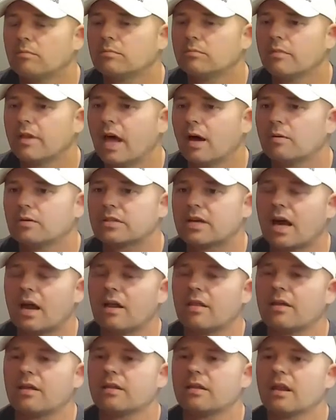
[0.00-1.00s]
That was kind
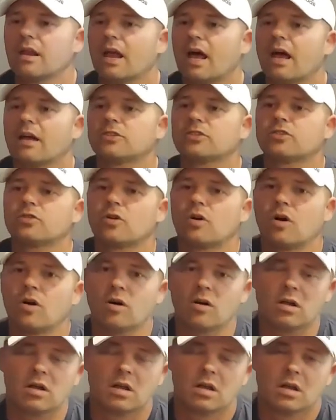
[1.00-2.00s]
of the last
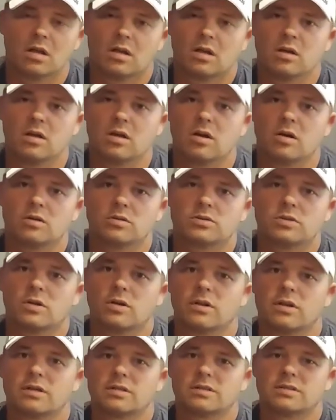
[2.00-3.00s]
straw,
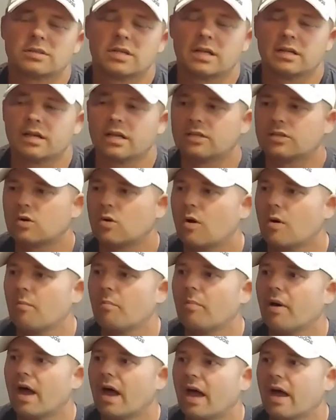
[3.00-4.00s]
so it's going
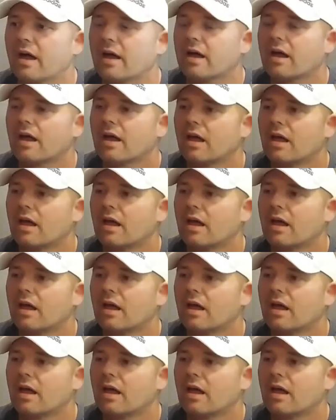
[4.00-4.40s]
back.